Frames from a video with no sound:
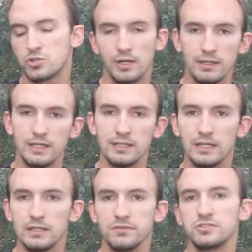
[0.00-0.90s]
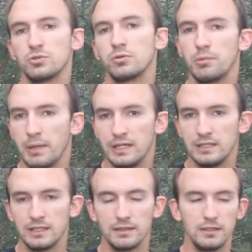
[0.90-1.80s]
straight leg deadlifts or
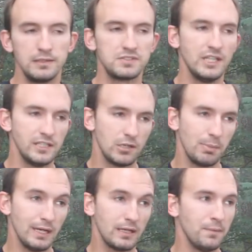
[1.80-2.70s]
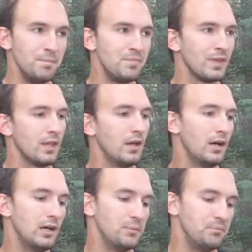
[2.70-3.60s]
Romanian deadlifts, take your pick.
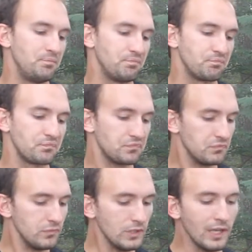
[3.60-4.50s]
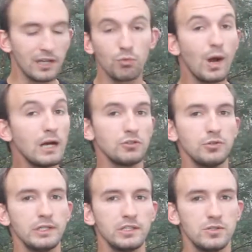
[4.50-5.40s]
And while
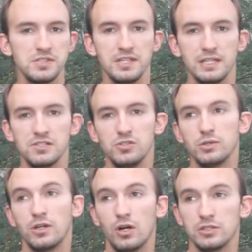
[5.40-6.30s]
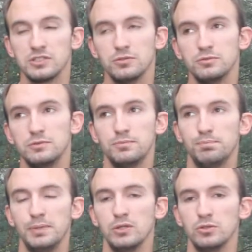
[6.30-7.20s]
doing those things, you can also
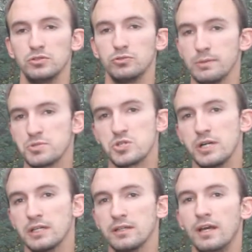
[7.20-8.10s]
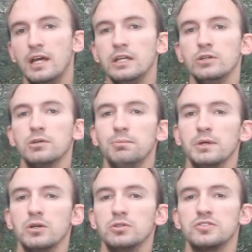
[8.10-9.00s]
build grip strength, you can
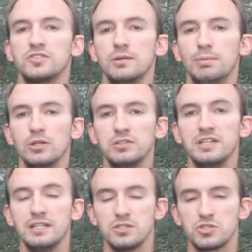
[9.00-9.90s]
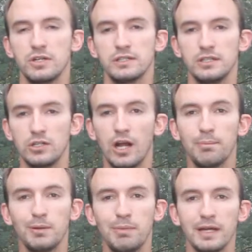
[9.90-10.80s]
build stability and strength in your
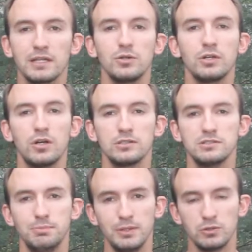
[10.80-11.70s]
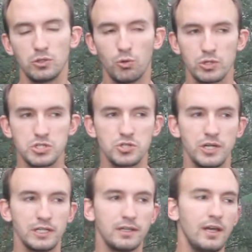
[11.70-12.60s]
upper back, you can also build core
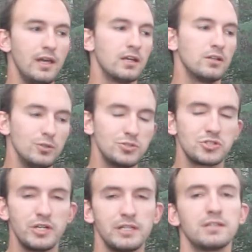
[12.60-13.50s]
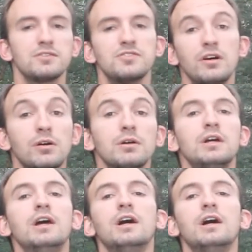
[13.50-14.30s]
strength, glute strength. So